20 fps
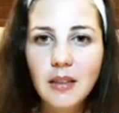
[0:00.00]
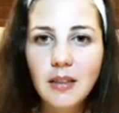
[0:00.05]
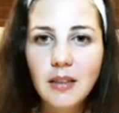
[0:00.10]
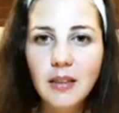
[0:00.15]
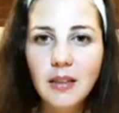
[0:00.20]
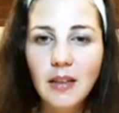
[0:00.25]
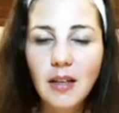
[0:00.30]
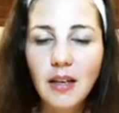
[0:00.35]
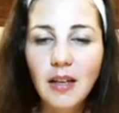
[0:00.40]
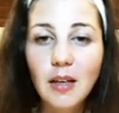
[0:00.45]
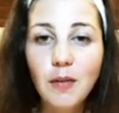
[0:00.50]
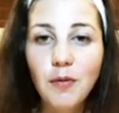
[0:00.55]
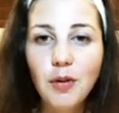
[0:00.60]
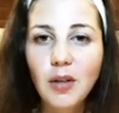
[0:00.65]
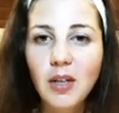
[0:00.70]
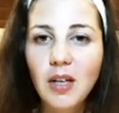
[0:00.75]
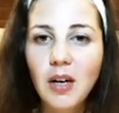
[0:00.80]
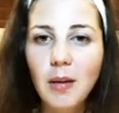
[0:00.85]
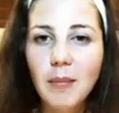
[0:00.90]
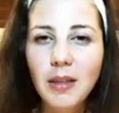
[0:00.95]
Like if you
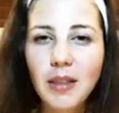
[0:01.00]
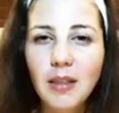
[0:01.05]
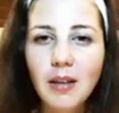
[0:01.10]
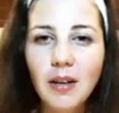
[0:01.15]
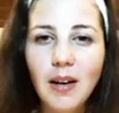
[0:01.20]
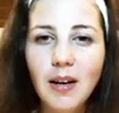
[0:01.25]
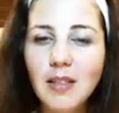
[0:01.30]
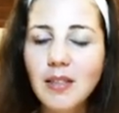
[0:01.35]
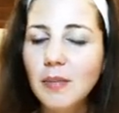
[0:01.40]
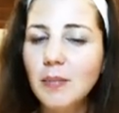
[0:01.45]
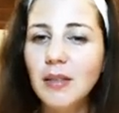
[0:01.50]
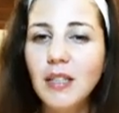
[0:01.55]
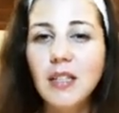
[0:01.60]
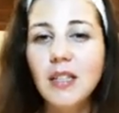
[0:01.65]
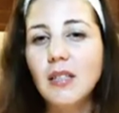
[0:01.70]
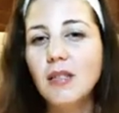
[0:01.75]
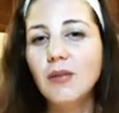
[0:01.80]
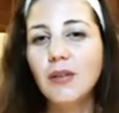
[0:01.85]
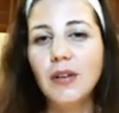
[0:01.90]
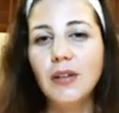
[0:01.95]
come at the last minute,
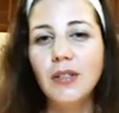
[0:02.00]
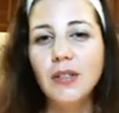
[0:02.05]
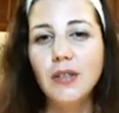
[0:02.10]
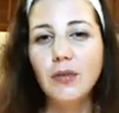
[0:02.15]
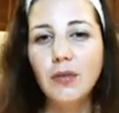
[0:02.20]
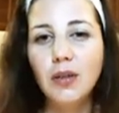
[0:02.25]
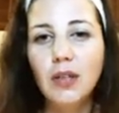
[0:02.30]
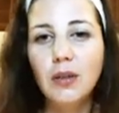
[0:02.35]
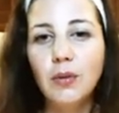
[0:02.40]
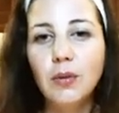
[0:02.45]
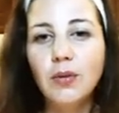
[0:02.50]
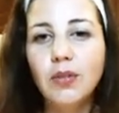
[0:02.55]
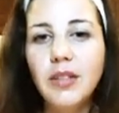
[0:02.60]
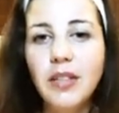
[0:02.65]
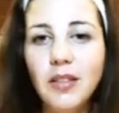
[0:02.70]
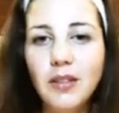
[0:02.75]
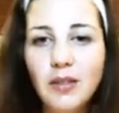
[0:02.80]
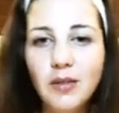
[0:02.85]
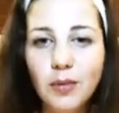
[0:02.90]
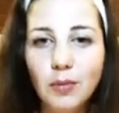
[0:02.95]
it's very difficult
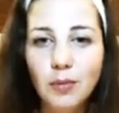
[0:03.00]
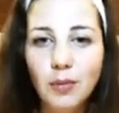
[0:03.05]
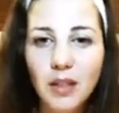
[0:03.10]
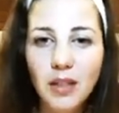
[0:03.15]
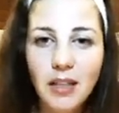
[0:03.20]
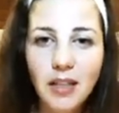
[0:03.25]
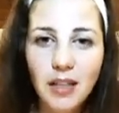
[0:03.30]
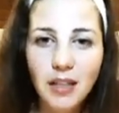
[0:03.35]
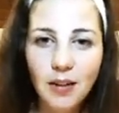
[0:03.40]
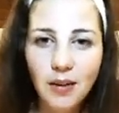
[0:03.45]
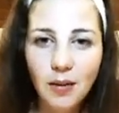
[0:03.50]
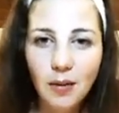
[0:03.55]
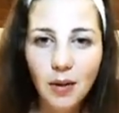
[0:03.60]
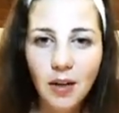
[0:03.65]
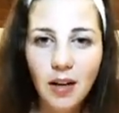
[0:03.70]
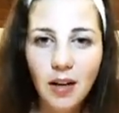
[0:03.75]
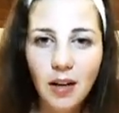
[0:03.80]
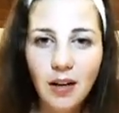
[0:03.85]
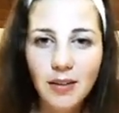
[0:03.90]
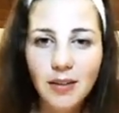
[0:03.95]
then to really get your
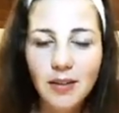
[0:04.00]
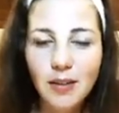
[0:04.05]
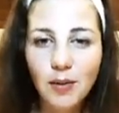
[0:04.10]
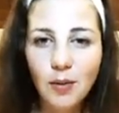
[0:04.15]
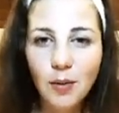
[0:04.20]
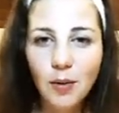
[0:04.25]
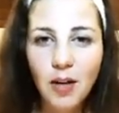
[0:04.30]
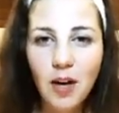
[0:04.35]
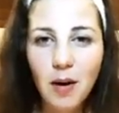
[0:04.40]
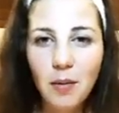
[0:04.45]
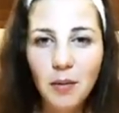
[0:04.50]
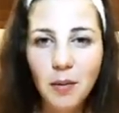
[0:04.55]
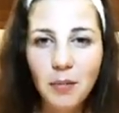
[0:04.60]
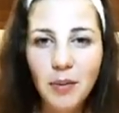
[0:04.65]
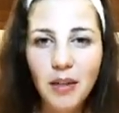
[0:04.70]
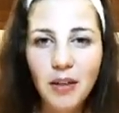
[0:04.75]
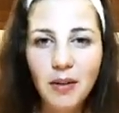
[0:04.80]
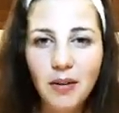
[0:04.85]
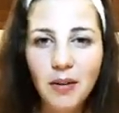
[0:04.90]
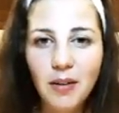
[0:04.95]
card. So come a
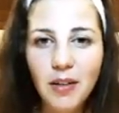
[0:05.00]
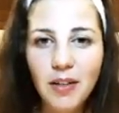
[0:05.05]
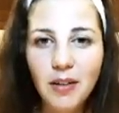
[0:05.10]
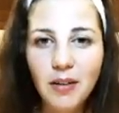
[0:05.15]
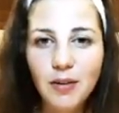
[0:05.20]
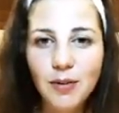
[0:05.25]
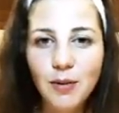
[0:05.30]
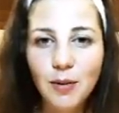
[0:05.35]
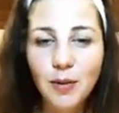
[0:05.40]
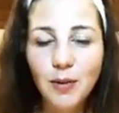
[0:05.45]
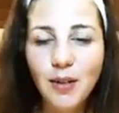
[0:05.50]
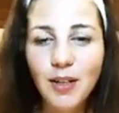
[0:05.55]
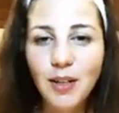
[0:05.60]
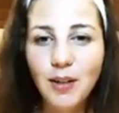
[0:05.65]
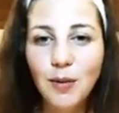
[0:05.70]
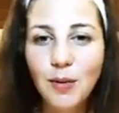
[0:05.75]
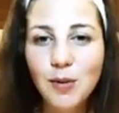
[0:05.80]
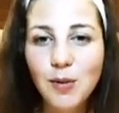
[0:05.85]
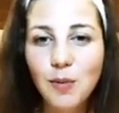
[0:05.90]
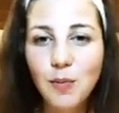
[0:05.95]
bit earlier so you can
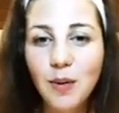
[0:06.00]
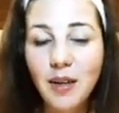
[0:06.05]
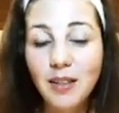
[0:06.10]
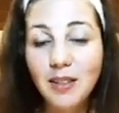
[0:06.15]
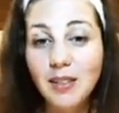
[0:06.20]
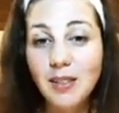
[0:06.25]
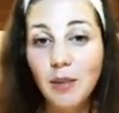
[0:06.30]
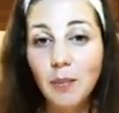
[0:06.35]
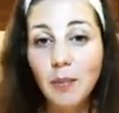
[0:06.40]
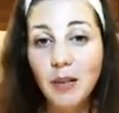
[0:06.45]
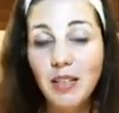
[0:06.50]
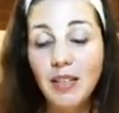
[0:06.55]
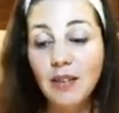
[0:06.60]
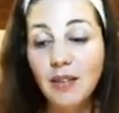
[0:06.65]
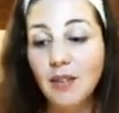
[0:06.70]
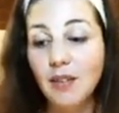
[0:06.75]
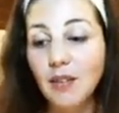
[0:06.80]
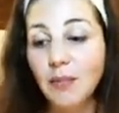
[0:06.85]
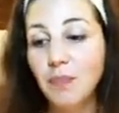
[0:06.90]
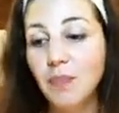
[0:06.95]
also participate
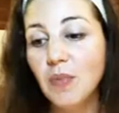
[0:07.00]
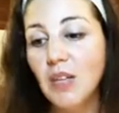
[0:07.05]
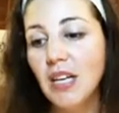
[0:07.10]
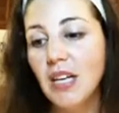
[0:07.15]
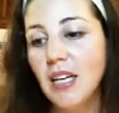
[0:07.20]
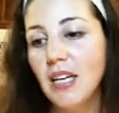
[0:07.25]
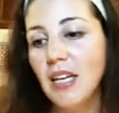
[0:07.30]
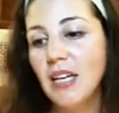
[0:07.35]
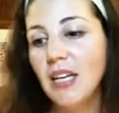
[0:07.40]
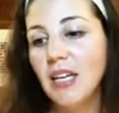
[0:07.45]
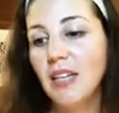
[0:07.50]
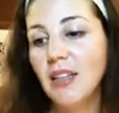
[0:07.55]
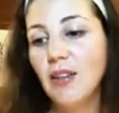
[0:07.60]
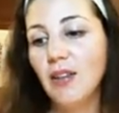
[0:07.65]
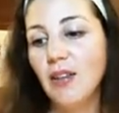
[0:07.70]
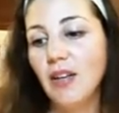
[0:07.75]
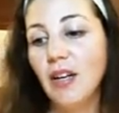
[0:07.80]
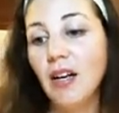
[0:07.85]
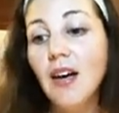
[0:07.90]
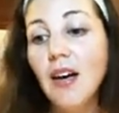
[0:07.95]
in
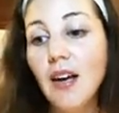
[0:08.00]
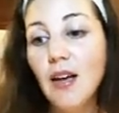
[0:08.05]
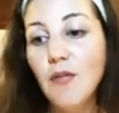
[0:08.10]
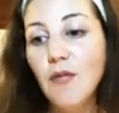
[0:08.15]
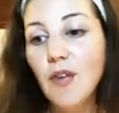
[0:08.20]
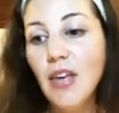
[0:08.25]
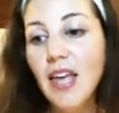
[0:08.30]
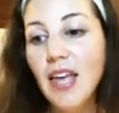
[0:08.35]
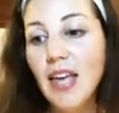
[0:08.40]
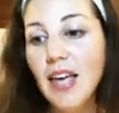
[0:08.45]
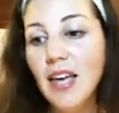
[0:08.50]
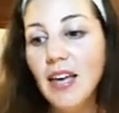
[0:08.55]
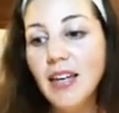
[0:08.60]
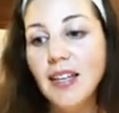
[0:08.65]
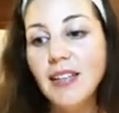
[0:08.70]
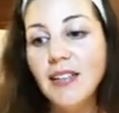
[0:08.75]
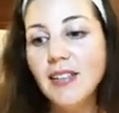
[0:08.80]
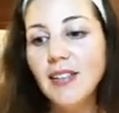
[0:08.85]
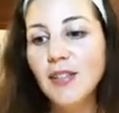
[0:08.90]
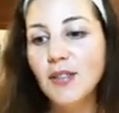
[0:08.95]
the live,
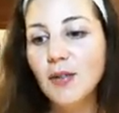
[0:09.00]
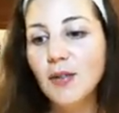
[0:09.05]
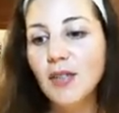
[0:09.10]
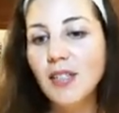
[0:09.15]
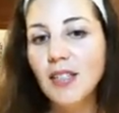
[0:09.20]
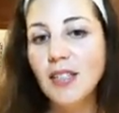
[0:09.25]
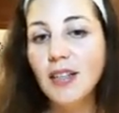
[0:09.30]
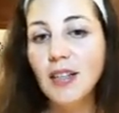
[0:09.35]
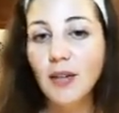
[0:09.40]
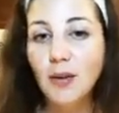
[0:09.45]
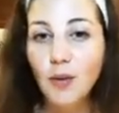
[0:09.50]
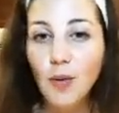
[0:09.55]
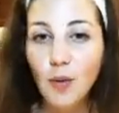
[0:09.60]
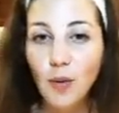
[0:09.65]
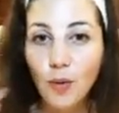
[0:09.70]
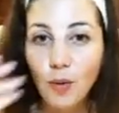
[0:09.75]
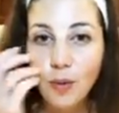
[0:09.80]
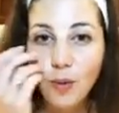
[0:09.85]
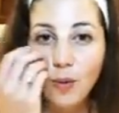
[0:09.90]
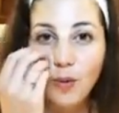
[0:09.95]
and you see that
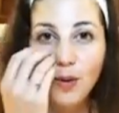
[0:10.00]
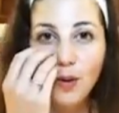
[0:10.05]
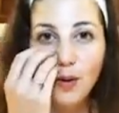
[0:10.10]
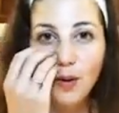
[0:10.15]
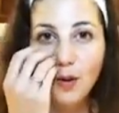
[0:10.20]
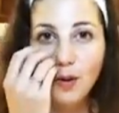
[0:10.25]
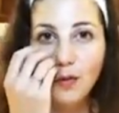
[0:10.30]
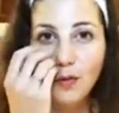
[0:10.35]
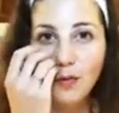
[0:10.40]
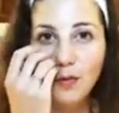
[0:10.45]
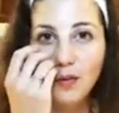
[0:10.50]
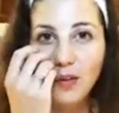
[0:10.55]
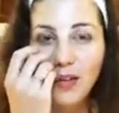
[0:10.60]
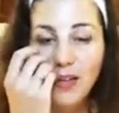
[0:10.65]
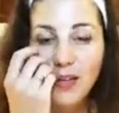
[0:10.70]
all of